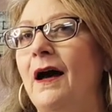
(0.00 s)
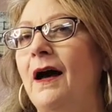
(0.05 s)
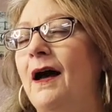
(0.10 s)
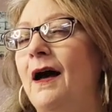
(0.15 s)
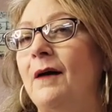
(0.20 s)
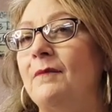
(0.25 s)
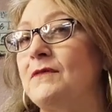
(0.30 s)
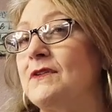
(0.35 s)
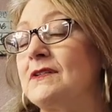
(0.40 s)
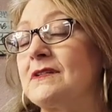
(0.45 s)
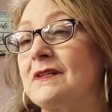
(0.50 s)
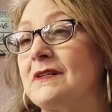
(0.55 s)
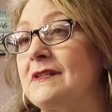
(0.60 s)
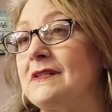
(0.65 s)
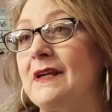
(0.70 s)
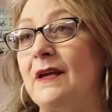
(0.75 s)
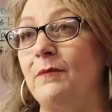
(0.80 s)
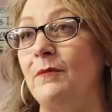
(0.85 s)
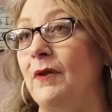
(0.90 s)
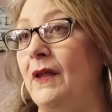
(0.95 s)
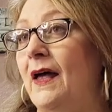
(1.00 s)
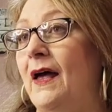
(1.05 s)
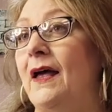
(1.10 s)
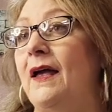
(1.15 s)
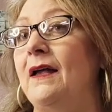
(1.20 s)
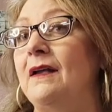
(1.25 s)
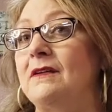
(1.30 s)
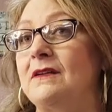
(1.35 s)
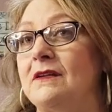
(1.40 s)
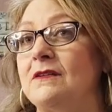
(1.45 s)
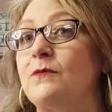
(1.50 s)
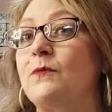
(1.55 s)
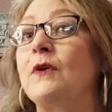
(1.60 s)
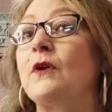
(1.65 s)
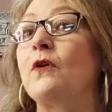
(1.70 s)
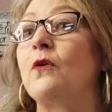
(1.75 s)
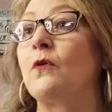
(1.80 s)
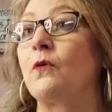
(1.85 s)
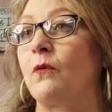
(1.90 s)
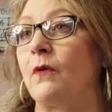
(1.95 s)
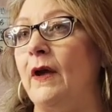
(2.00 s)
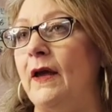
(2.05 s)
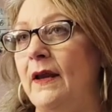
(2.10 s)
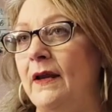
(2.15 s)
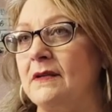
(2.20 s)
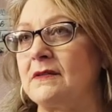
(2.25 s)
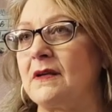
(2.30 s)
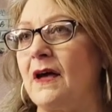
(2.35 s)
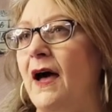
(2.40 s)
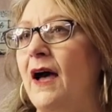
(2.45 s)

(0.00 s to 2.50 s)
I'm just gonna say, it's just been great.